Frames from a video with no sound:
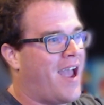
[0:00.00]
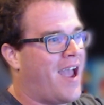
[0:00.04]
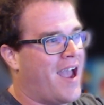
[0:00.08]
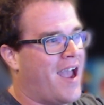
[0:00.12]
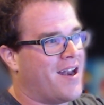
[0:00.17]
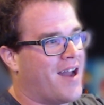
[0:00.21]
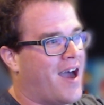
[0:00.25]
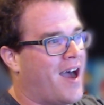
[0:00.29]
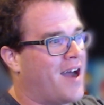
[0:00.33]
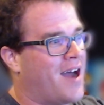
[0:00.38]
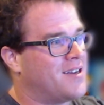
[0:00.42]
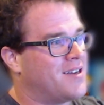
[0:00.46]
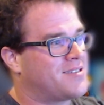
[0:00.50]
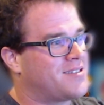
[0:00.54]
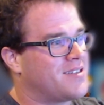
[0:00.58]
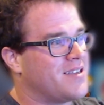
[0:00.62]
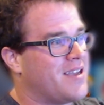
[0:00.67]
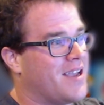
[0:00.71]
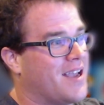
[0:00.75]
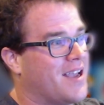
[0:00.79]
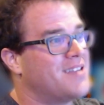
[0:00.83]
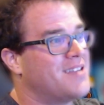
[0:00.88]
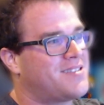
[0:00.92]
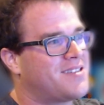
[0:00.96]
And
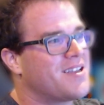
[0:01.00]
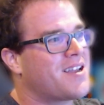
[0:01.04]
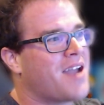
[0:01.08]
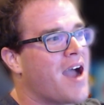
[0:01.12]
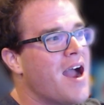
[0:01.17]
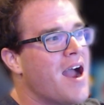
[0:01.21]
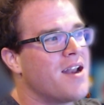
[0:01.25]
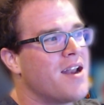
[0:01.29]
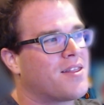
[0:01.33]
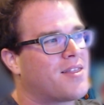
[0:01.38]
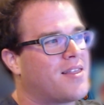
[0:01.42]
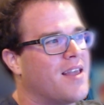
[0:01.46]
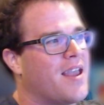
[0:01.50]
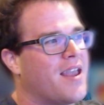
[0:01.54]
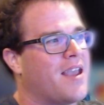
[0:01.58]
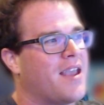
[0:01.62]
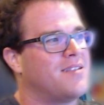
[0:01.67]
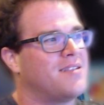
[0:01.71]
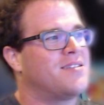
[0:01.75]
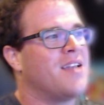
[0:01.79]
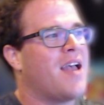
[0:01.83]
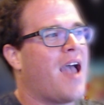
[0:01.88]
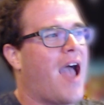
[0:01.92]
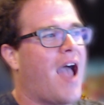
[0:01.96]
honestly, it's the kind of
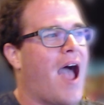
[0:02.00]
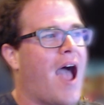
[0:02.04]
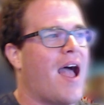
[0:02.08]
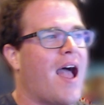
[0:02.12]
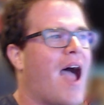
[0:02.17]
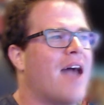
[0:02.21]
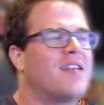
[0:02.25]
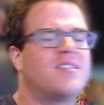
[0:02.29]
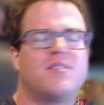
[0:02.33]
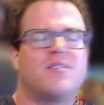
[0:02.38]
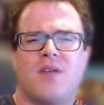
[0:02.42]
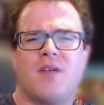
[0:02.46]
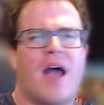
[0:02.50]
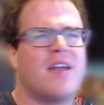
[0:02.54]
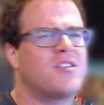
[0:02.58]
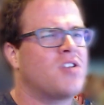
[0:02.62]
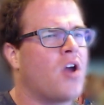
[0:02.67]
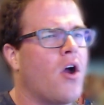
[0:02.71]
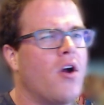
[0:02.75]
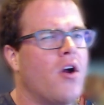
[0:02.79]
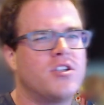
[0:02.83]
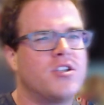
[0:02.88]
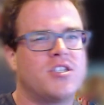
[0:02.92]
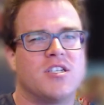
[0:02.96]
things, as
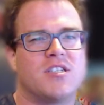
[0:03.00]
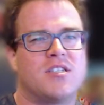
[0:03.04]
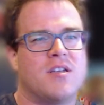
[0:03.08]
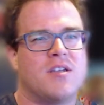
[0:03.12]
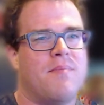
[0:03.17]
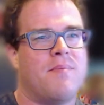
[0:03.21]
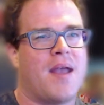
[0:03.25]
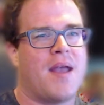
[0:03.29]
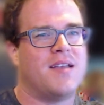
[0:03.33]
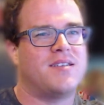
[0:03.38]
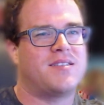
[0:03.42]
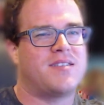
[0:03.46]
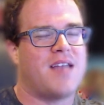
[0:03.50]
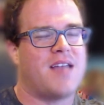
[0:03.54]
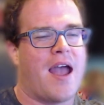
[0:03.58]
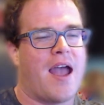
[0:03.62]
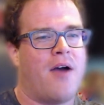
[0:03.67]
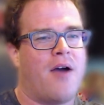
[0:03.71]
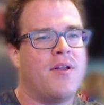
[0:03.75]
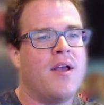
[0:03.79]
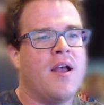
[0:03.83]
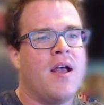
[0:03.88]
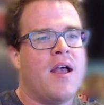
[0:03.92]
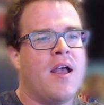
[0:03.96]
harsh as it may
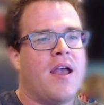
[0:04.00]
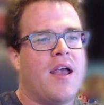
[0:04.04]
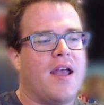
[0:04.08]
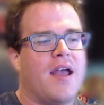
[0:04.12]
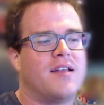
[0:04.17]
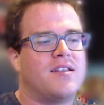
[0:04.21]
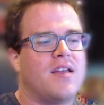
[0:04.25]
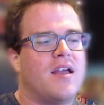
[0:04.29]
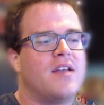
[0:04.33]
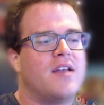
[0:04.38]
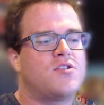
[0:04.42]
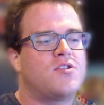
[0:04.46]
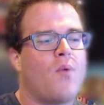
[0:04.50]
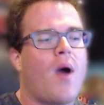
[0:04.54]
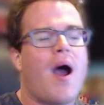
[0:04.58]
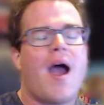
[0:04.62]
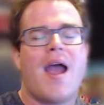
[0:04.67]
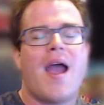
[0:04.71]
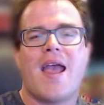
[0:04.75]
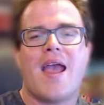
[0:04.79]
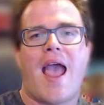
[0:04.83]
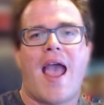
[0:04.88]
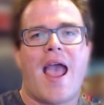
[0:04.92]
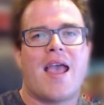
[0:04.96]
sound, it's
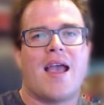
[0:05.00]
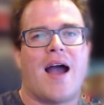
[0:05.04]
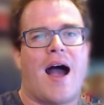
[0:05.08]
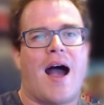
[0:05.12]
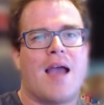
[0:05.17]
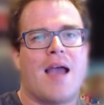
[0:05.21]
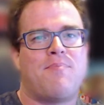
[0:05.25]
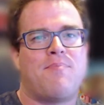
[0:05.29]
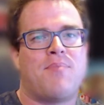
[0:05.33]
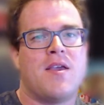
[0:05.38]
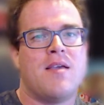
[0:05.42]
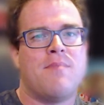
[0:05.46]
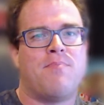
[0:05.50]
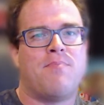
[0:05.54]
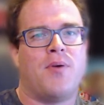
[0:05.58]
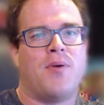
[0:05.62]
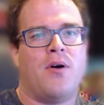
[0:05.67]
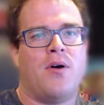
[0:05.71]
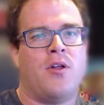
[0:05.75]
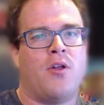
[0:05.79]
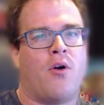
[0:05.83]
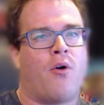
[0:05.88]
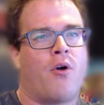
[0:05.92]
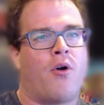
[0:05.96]
why AI
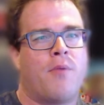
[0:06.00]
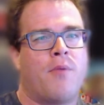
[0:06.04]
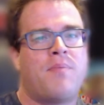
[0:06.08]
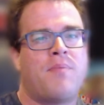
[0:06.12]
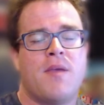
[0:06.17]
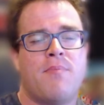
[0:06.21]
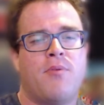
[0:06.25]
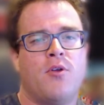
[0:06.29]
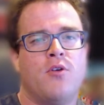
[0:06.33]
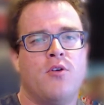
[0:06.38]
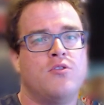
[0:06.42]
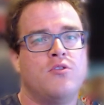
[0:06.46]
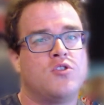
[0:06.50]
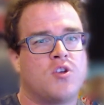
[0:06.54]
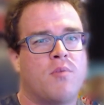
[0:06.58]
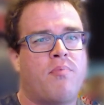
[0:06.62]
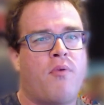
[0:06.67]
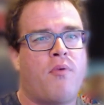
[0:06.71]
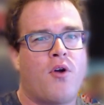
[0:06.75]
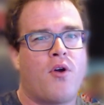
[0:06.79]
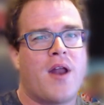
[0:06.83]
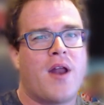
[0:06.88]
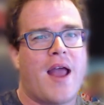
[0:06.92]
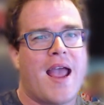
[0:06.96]
people or people who
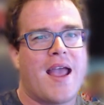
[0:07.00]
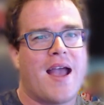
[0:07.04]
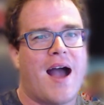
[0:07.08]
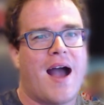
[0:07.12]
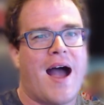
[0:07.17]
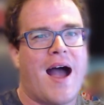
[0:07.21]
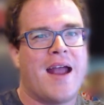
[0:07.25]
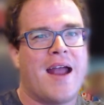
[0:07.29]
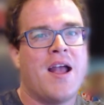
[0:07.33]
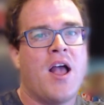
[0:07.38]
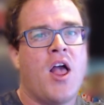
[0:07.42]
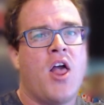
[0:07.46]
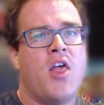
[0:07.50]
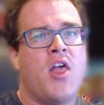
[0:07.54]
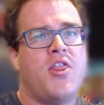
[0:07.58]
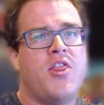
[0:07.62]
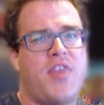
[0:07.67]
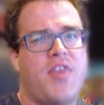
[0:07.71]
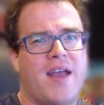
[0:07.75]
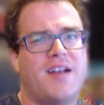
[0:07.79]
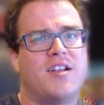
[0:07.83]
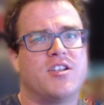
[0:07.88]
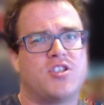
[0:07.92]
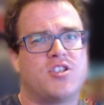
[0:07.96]
support AI,
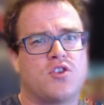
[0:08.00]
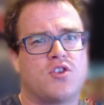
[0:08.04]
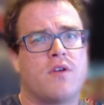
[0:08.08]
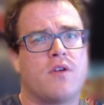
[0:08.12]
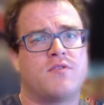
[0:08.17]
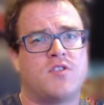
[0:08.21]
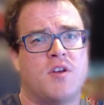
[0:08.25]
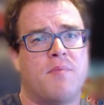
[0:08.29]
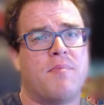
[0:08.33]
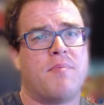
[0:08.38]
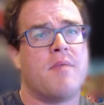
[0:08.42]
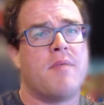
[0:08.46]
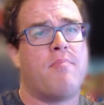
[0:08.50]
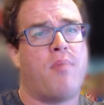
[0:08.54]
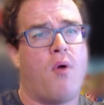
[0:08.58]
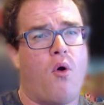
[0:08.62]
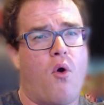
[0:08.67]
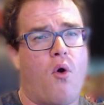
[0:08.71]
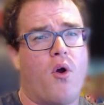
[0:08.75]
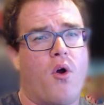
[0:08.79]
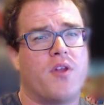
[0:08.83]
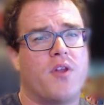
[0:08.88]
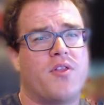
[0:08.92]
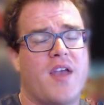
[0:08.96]
they deserve to be
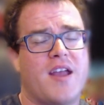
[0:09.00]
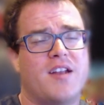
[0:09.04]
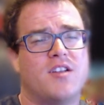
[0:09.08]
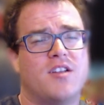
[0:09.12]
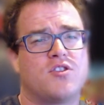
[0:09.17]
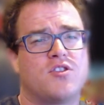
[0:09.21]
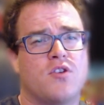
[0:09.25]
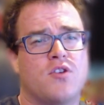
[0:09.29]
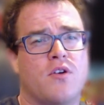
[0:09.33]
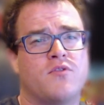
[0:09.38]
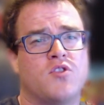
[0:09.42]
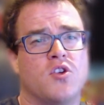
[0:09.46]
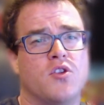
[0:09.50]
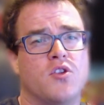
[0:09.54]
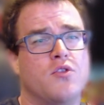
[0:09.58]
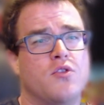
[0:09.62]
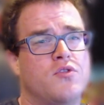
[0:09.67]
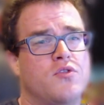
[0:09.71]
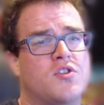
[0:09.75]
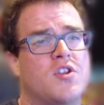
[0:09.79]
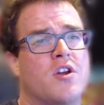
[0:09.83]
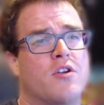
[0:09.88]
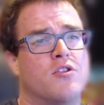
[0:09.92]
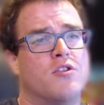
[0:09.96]
poor. They deserve to
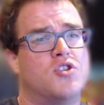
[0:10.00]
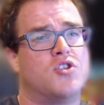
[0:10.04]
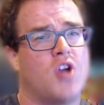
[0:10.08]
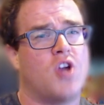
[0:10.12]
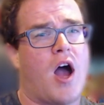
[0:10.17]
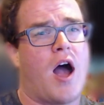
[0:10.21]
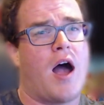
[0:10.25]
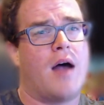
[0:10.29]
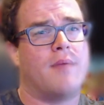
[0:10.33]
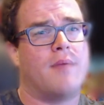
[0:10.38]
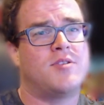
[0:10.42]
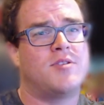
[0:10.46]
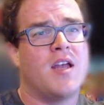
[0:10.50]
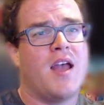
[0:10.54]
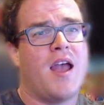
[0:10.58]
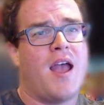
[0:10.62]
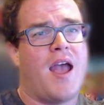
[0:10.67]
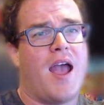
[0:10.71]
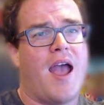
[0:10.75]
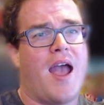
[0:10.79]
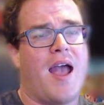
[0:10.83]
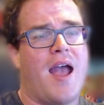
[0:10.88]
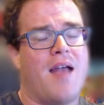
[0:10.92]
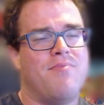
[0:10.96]
lose their jobs,
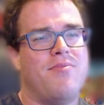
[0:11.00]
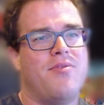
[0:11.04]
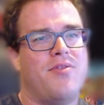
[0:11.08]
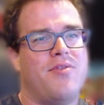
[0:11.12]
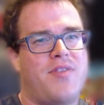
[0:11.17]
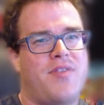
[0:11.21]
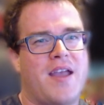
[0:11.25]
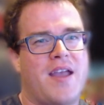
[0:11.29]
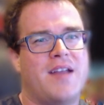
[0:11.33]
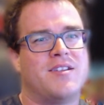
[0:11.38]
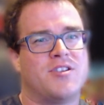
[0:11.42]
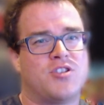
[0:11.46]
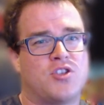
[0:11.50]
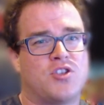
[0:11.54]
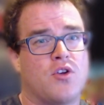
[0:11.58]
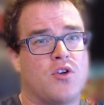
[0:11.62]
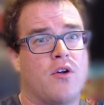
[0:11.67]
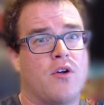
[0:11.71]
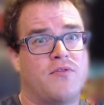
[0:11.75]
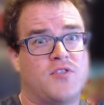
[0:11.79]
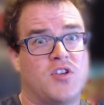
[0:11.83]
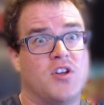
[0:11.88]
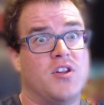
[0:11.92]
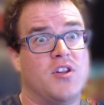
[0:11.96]
and they
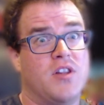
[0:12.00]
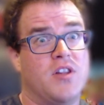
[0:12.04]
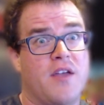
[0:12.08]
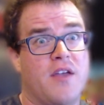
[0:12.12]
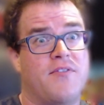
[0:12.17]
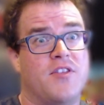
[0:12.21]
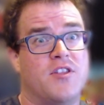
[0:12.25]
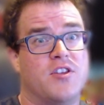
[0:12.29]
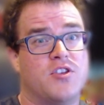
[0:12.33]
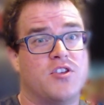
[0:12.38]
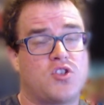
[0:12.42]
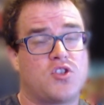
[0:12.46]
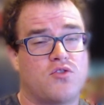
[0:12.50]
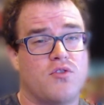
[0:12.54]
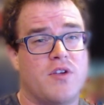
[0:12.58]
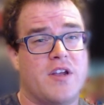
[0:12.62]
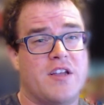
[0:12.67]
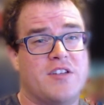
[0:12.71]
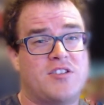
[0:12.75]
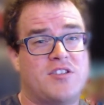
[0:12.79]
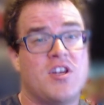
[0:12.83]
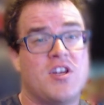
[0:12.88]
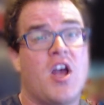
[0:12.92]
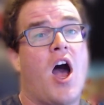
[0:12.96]
deserve to live in the
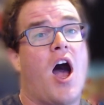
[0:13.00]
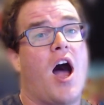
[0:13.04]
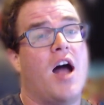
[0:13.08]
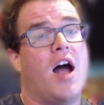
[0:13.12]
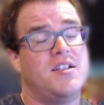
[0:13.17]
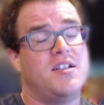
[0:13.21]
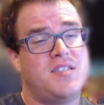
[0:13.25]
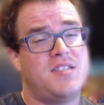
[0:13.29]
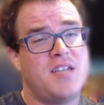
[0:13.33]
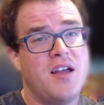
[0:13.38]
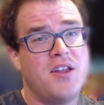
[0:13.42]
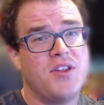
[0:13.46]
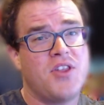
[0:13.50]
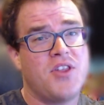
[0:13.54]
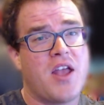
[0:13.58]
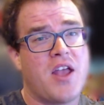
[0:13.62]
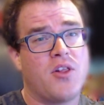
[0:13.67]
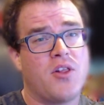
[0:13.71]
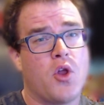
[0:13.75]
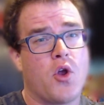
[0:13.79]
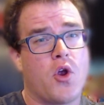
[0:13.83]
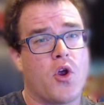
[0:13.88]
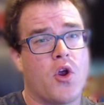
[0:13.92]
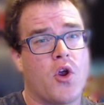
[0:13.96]
streets until they
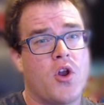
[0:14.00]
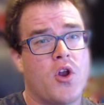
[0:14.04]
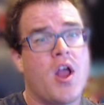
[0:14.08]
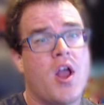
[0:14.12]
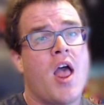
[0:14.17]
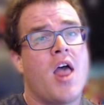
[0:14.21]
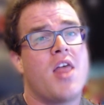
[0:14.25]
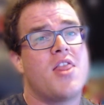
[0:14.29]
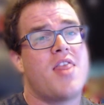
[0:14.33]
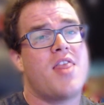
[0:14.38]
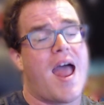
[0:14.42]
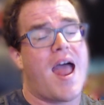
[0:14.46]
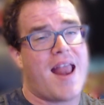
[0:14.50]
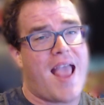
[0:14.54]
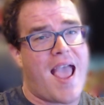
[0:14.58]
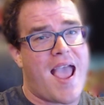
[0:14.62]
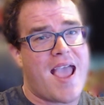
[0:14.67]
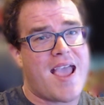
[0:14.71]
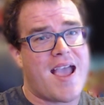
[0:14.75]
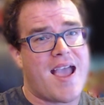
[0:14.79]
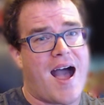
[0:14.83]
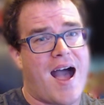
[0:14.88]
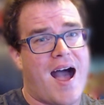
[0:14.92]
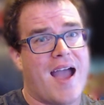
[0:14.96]
learn that
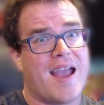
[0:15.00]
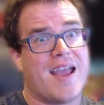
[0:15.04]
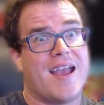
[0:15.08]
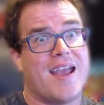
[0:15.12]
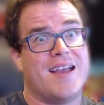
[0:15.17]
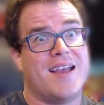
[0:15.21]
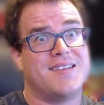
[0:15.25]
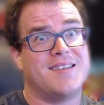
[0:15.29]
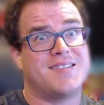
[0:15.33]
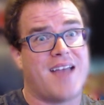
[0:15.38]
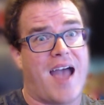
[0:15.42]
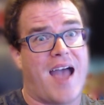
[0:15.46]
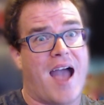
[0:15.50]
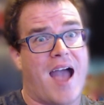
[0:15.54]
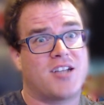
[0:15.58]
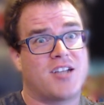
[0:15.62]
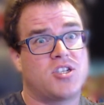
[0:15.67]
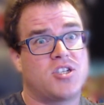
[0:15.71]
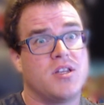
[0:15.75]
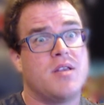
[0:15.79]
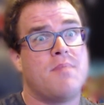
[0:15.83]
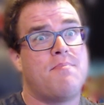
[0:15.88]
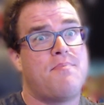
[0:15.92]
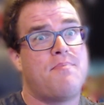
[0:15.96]
AI is
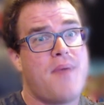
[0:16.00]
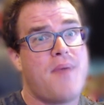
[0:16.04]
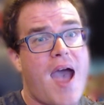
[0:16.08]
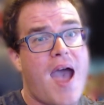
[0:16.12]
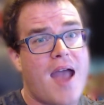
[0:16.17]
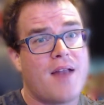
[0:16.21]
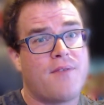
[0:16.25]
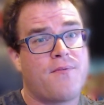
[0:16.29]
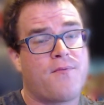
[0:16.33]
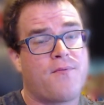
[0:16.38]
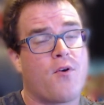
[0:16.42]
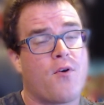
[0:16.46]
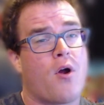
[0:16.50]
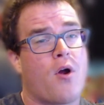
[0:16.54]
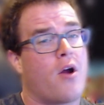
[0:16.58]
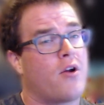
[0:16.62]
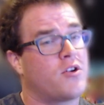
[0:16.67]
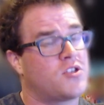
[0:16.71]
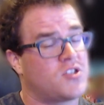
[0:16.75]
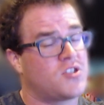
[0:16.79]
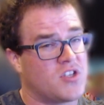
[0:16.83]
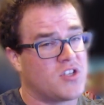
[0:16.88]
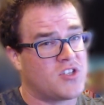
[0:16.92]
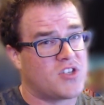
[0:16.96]
actually bad for
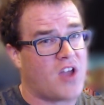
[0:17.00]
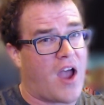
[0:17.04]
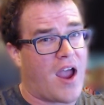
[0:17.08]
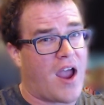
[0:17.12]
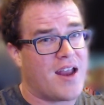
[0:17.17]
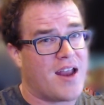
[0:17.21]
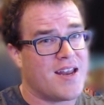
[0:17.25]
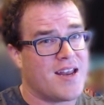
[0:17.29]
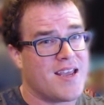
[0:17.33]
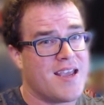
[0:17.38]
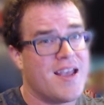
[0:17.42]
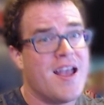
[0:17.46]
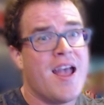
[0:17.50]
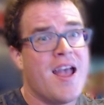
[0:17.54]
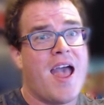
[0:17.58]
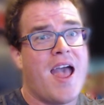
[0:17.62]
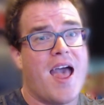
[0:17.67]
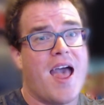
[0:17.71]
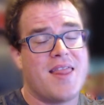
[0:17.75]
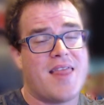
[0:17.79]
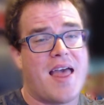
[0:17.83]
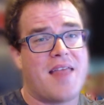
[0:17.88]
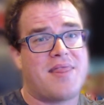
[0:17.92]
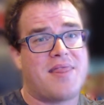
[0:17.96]
our society
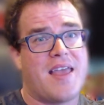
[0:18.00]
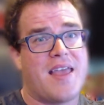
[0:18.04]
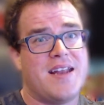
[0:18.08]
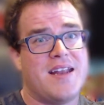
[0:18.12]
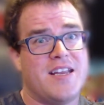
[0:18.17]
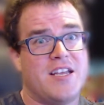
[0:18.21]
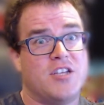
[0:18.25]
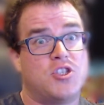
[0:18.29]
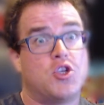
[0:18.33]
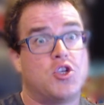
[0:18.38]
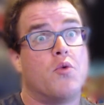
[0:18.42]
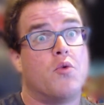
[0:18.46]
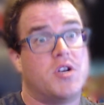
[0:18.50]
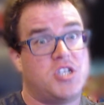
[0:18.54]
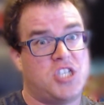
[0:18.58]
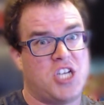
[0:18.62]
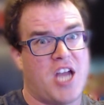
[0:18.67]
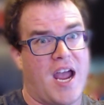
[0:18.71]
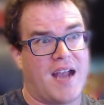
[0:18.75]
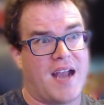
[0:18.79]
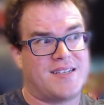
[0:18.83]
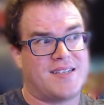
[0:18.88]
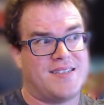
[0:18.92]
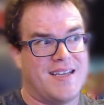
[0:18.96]
and that they need to
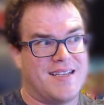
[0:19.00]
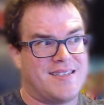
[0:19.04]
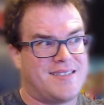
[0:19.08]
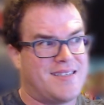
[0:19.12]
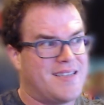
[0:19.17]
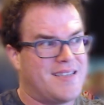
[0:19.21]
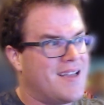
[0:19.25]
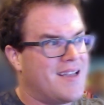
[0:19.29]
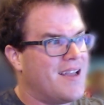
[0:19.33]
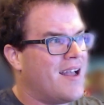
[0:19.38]
reject it.